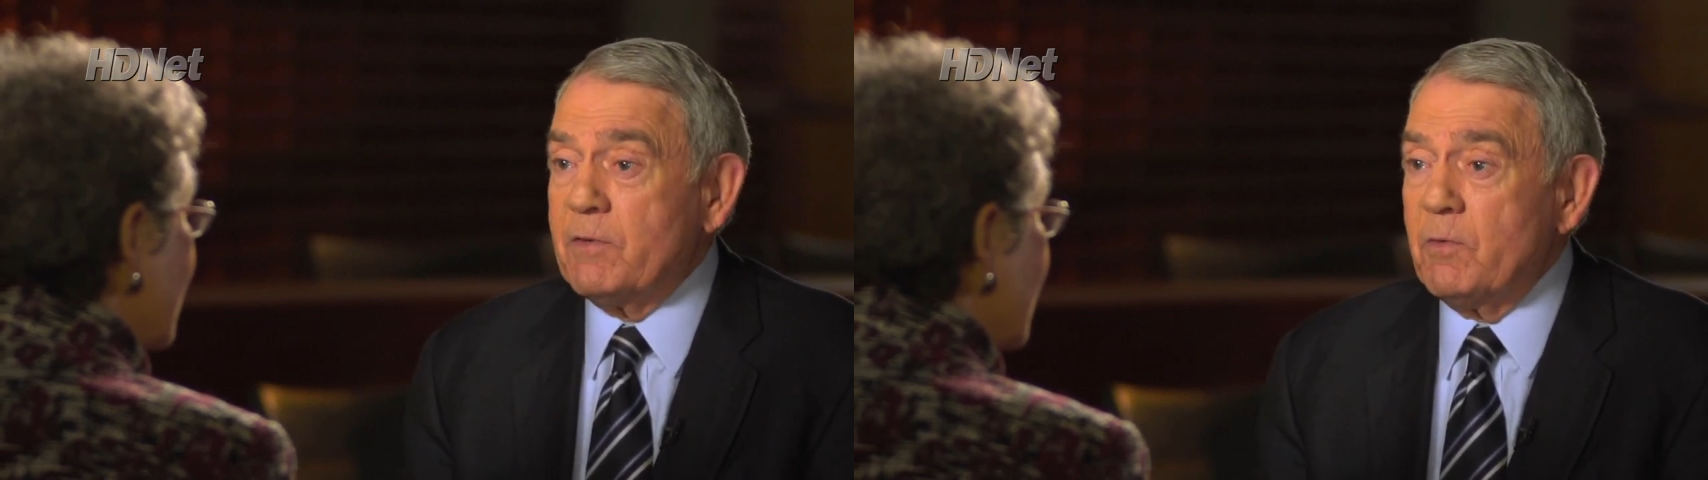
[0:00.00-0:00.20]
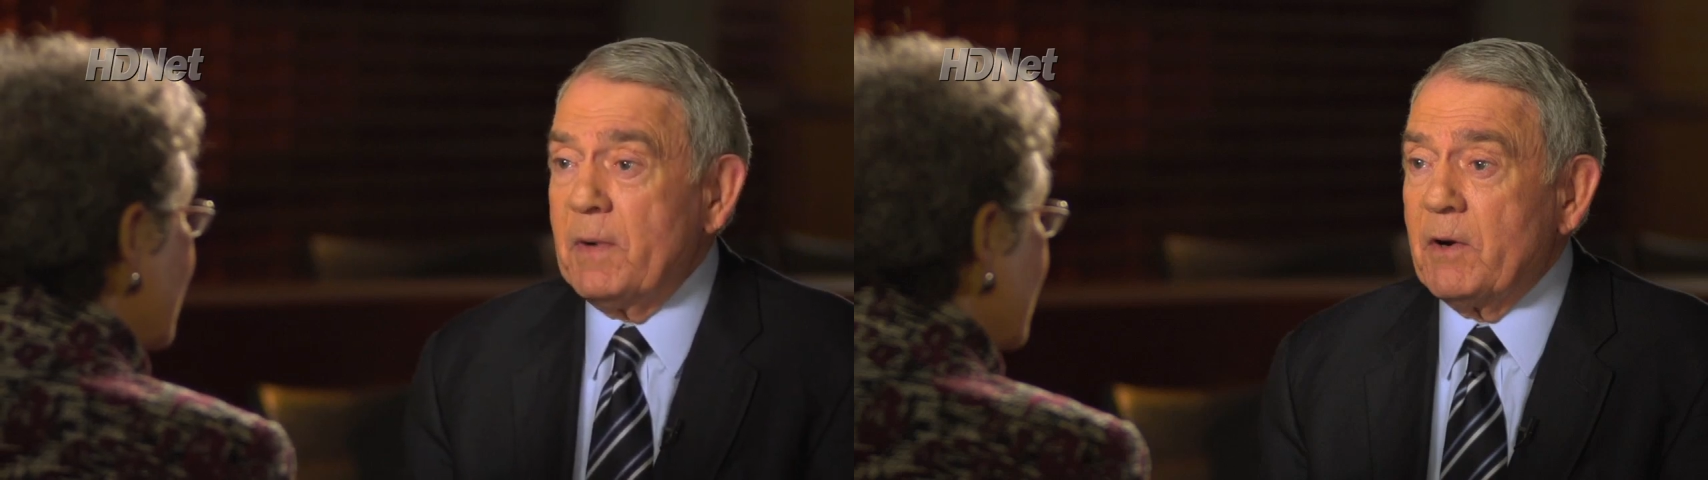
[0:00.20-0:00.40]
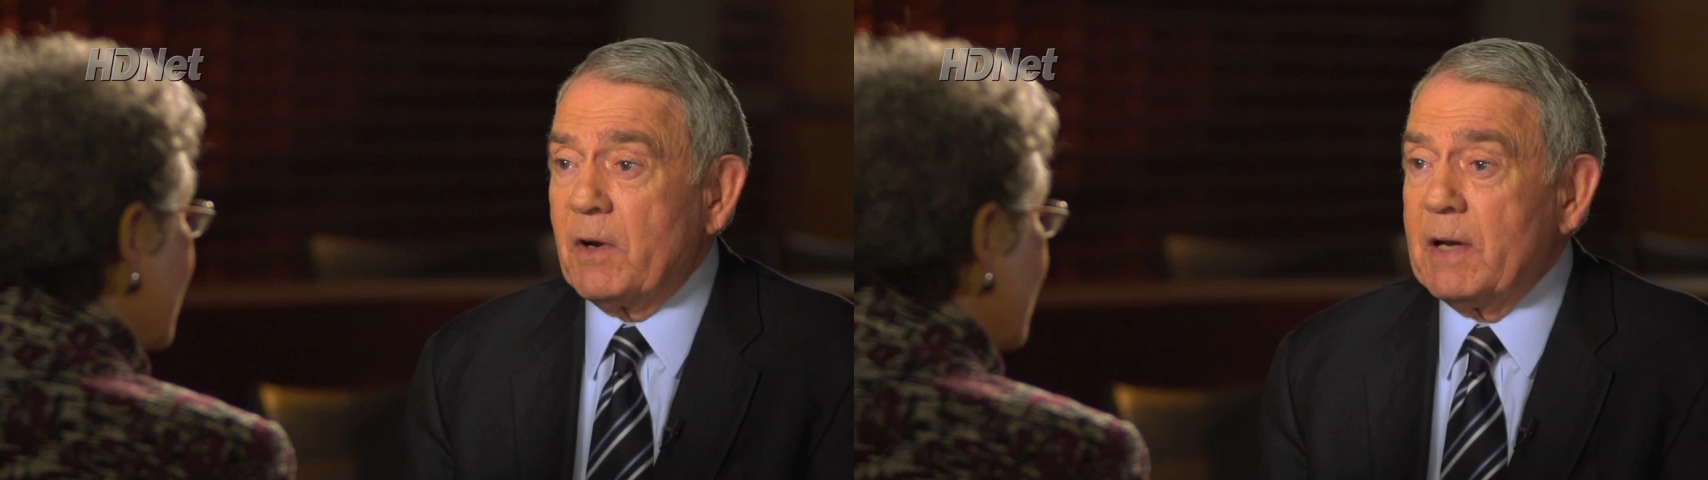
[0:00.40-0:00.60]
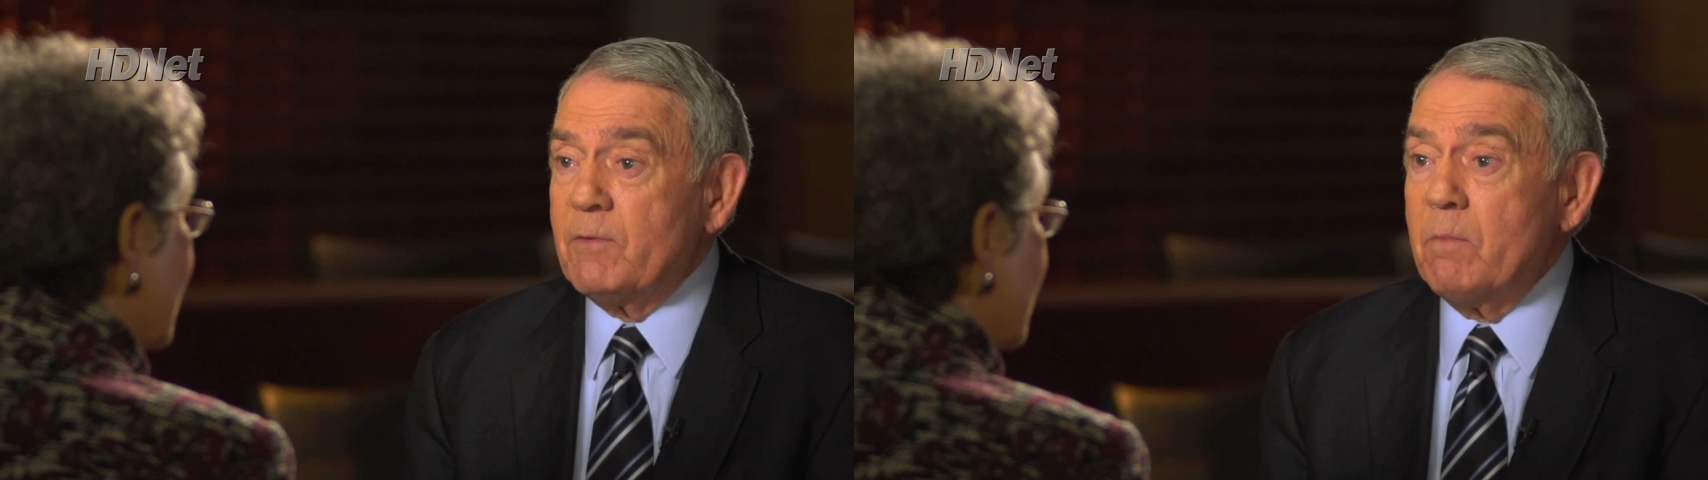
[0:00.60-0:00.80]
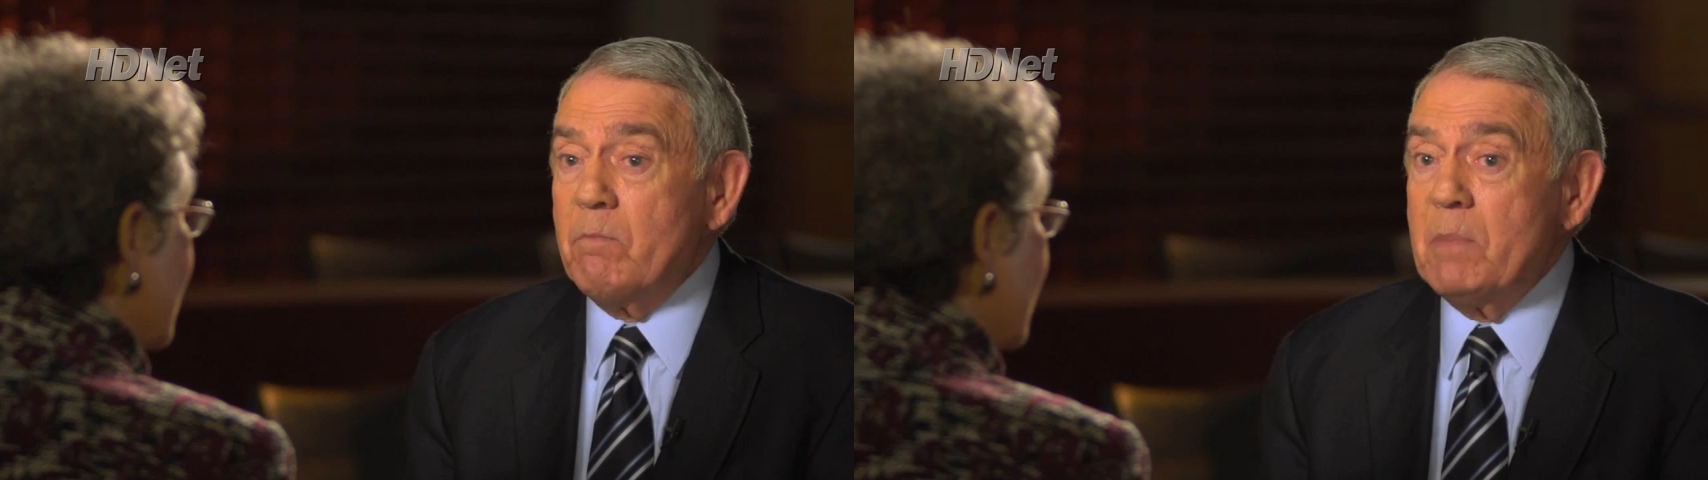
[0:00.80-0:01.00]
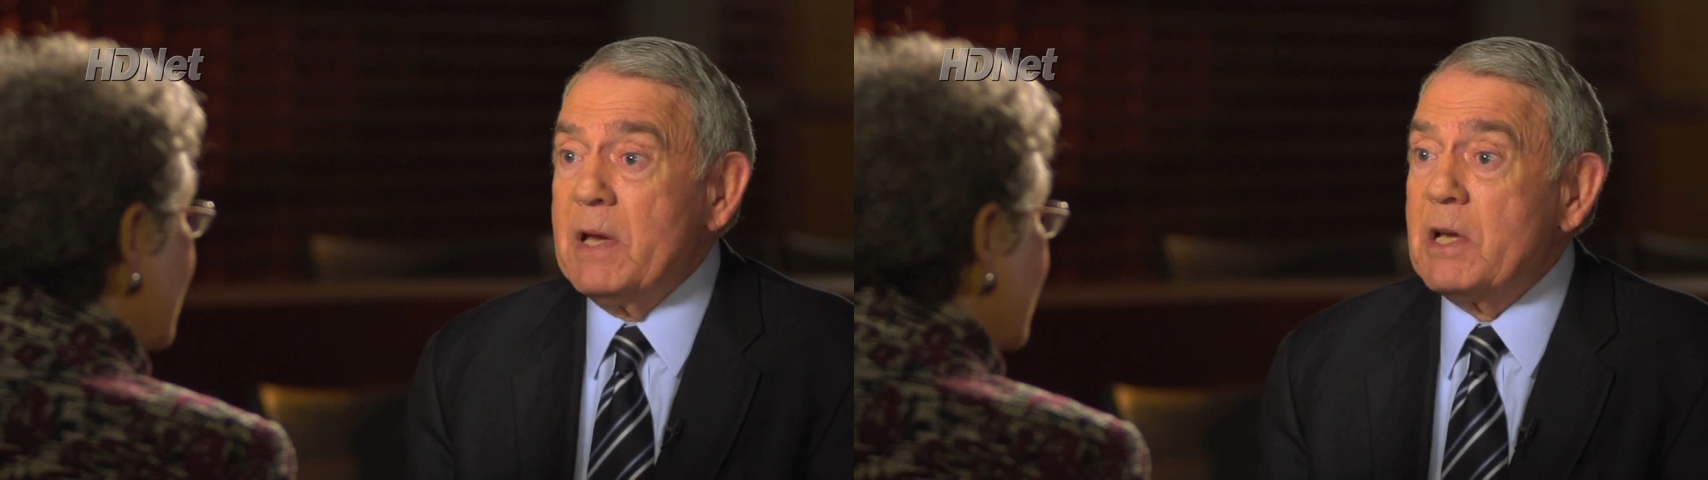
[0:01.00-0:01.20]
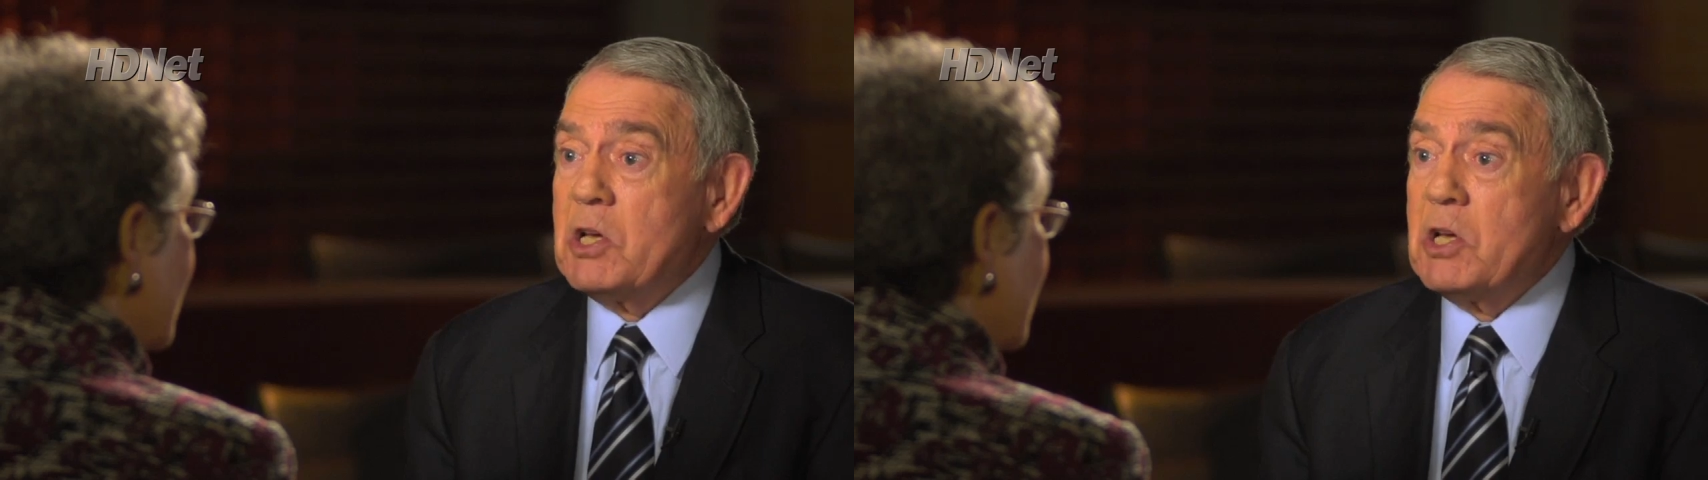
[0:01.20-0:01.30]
of America have a big